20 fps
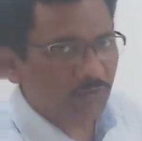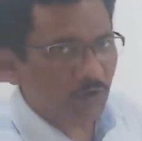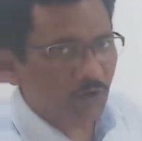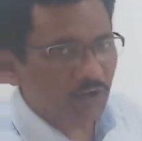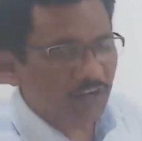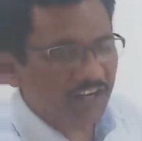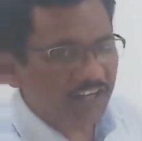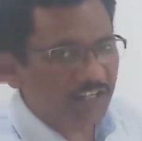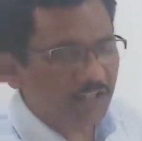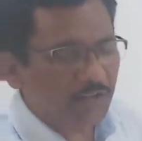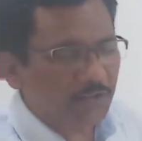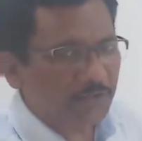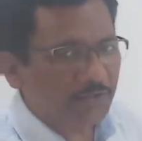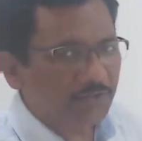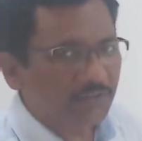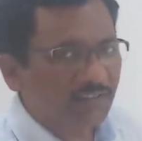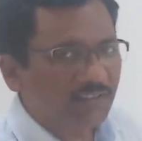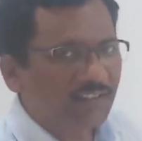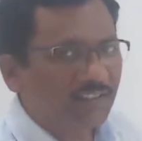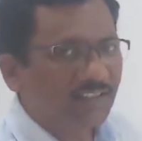or
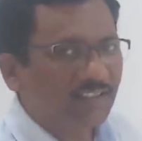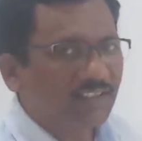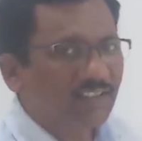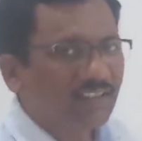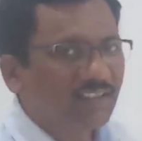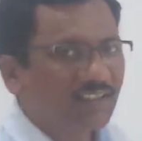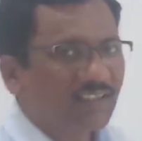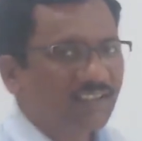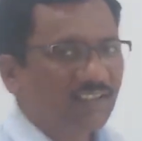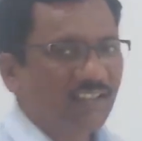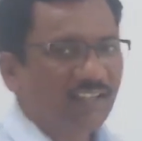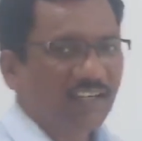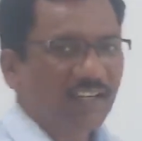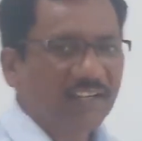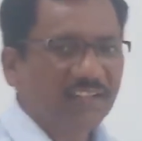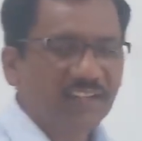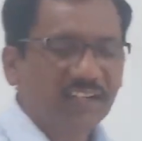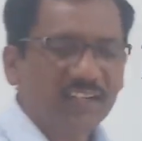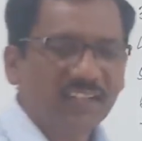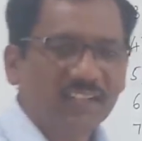negative, the
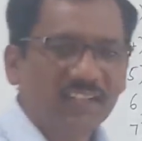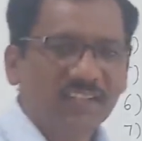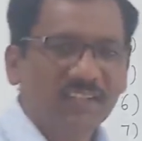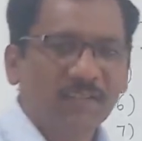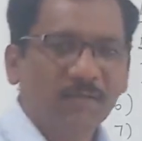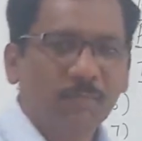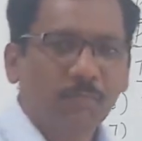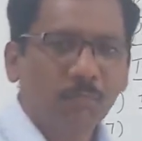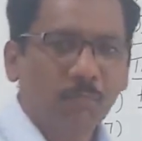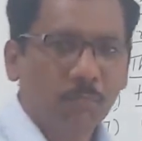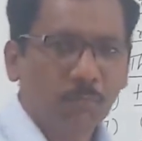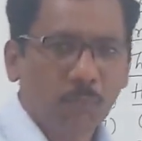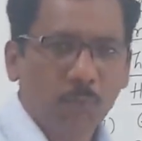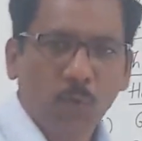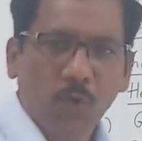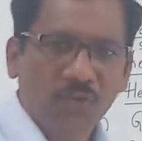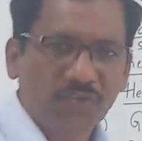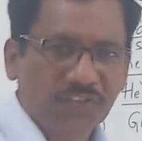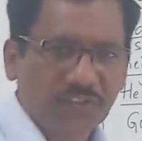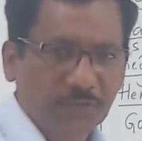sentence is
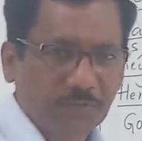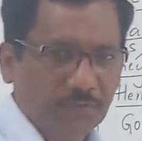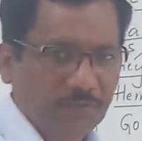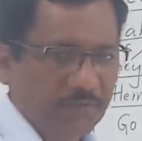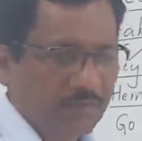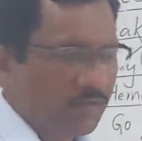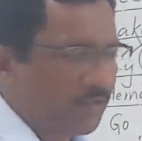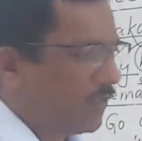positive.